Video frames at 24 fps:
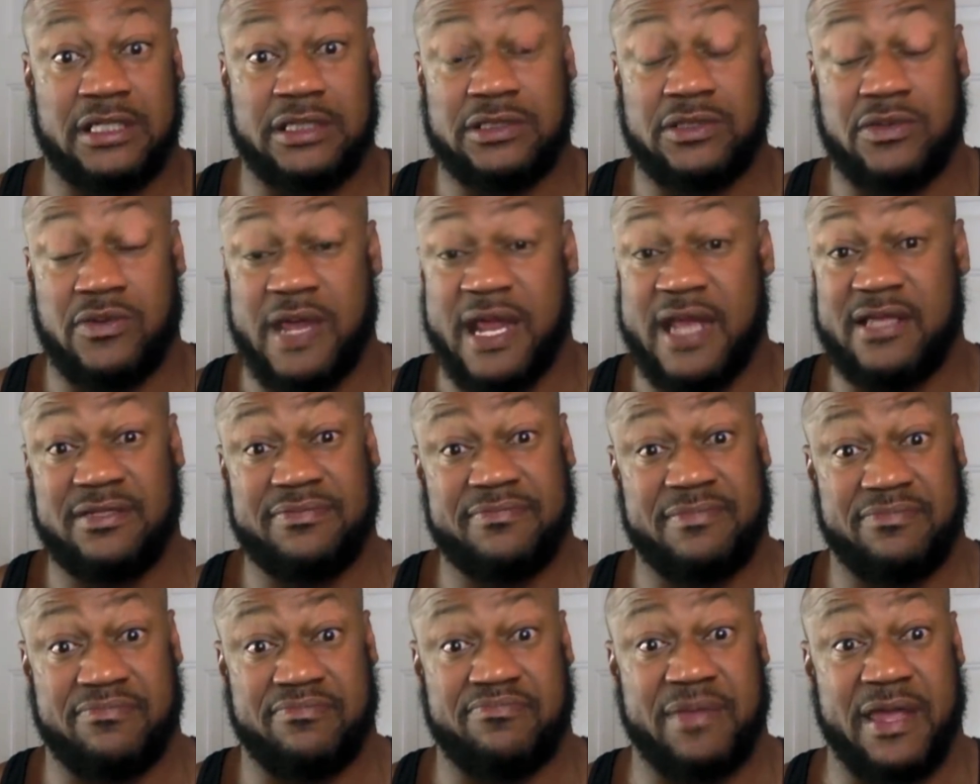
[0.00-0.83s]
I said, well,
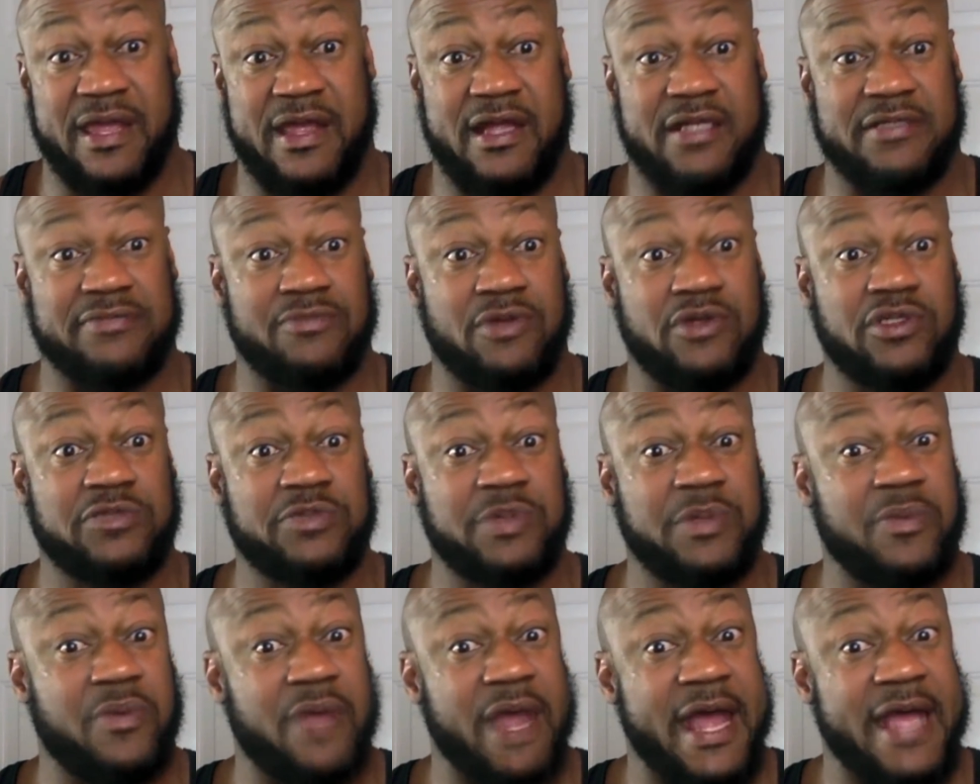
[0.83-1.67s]
that's big. Because
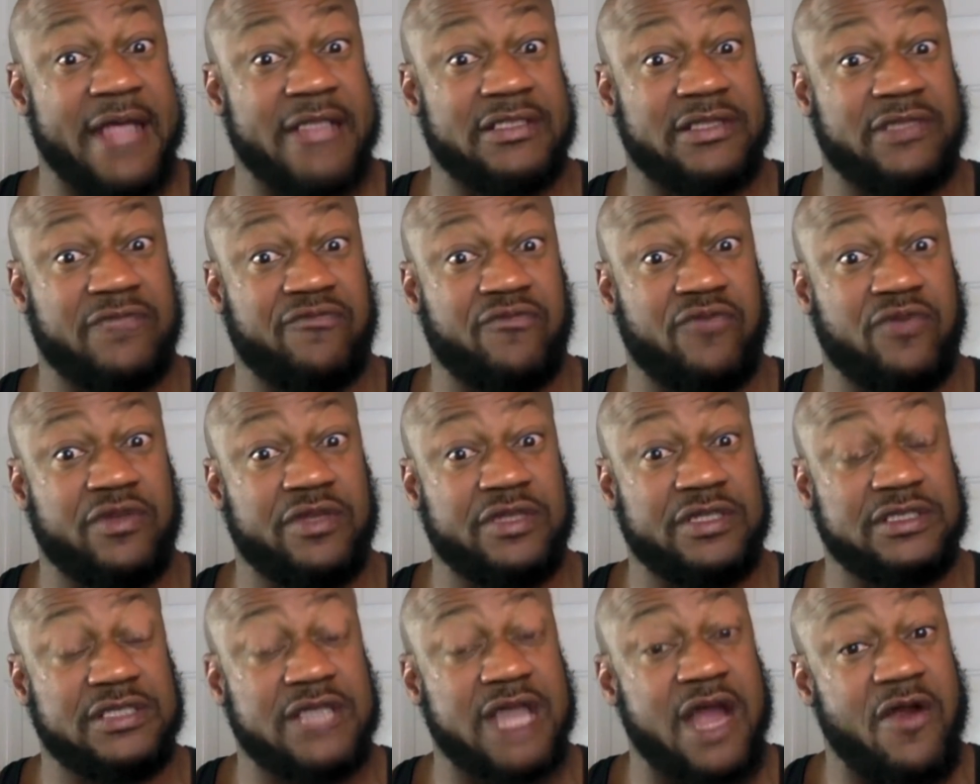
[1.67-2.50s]
most people are asking for
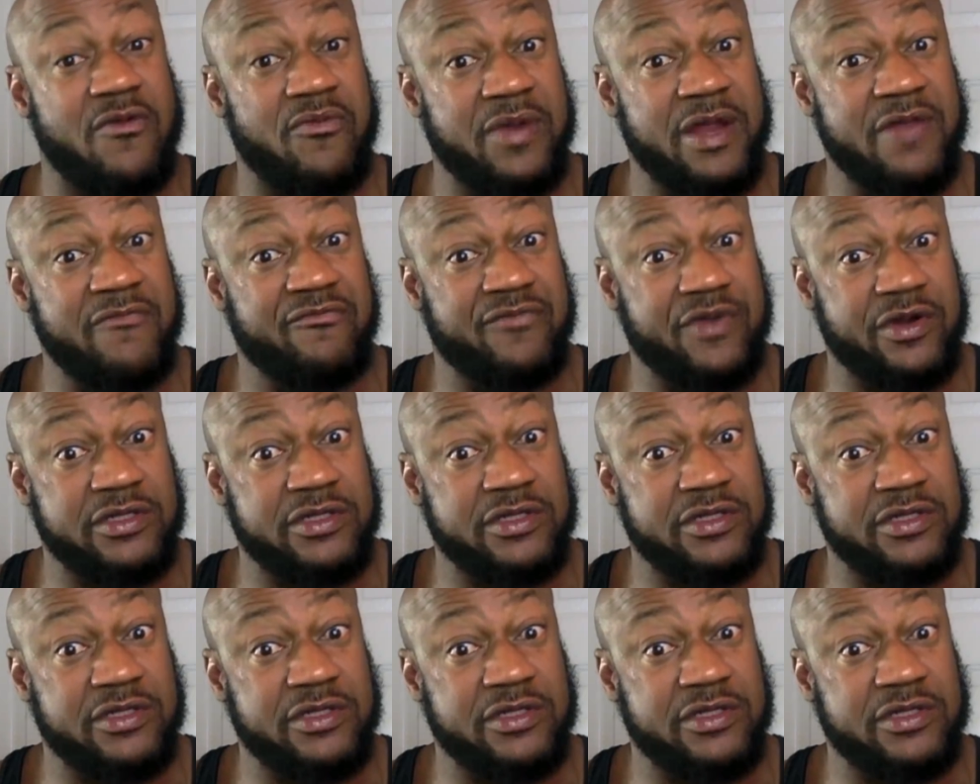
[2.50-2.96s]
the entire rent,